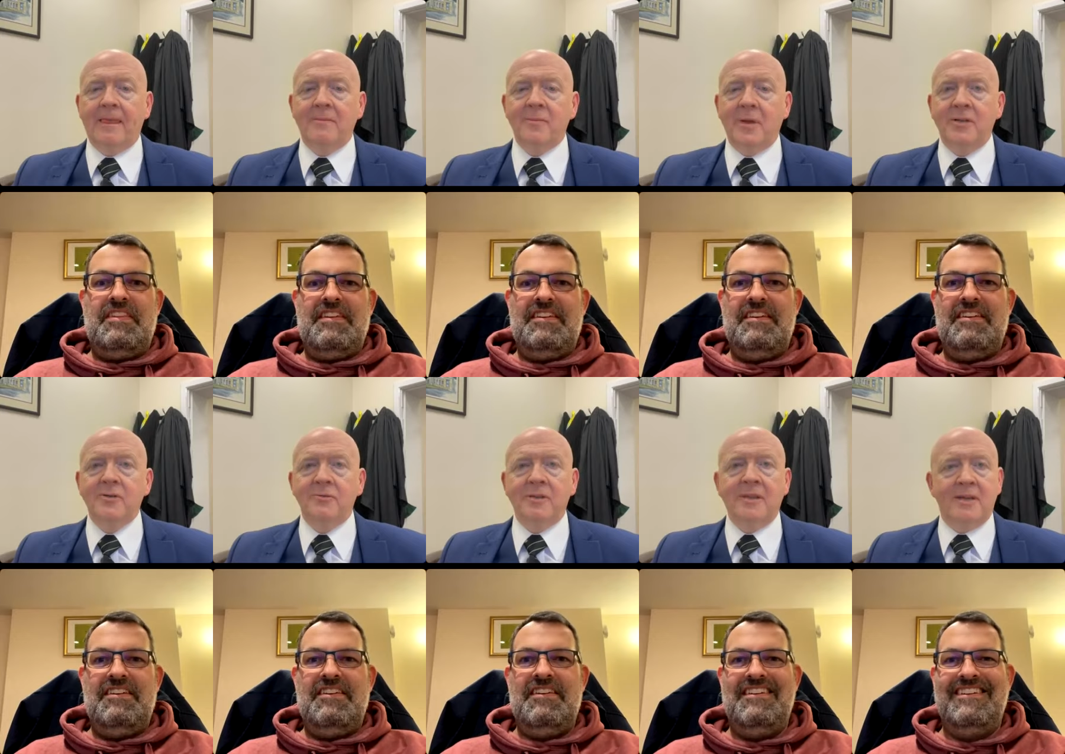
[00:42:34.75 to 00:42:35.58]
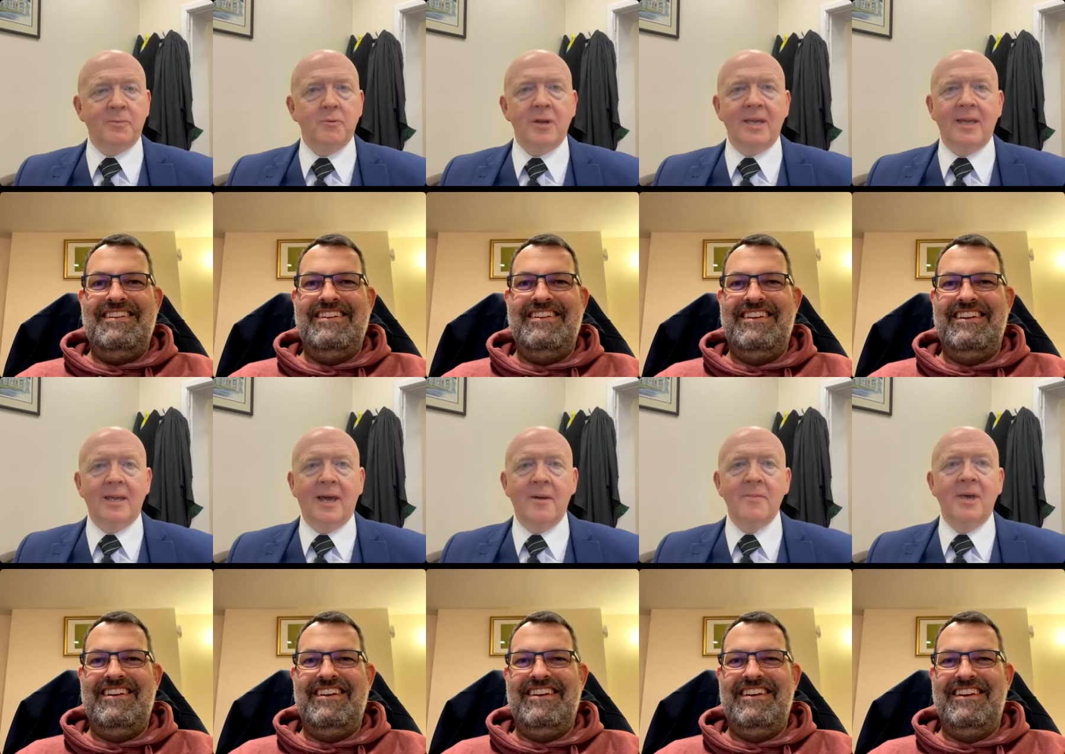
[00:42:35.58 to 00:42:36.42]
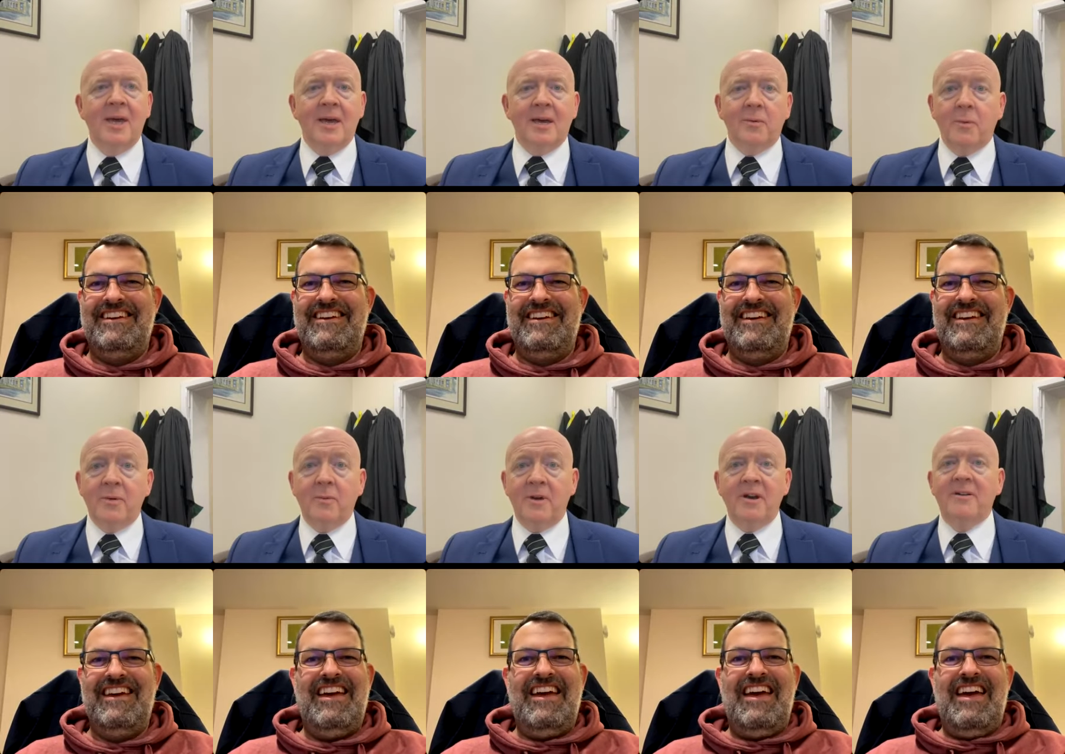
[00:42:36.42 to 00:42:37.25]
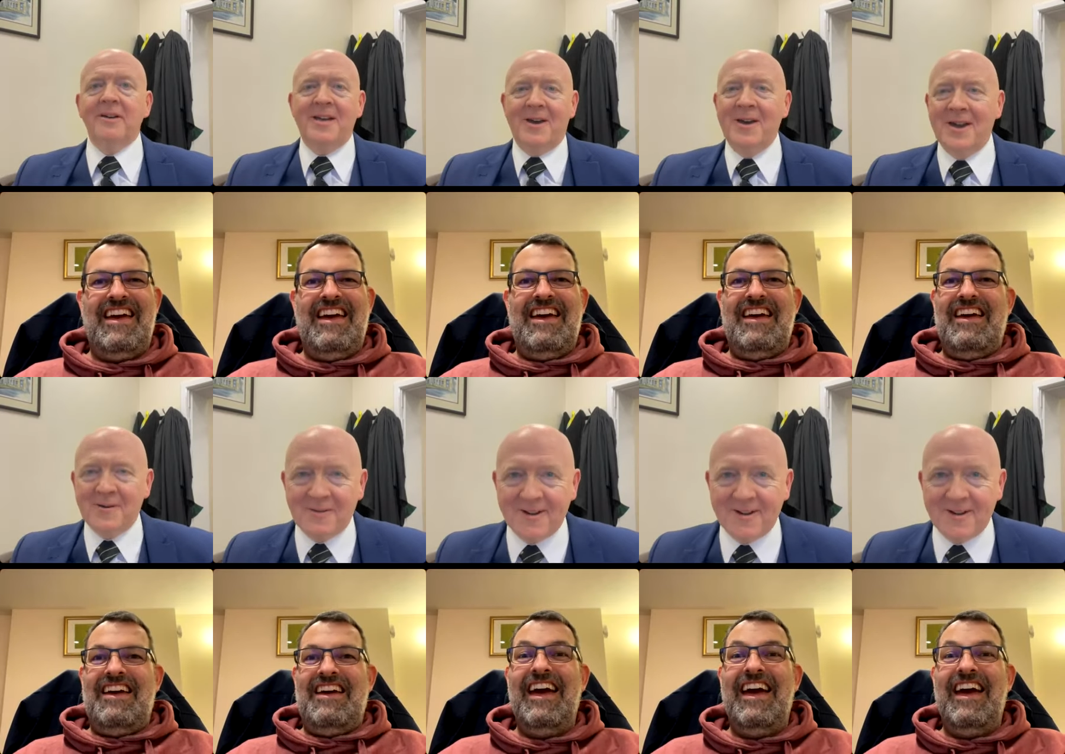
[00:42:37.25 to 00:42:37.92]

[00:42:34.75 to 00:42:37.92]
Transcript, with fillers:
Speaker 1: that's, that's brilliant. Um, we're, we're at,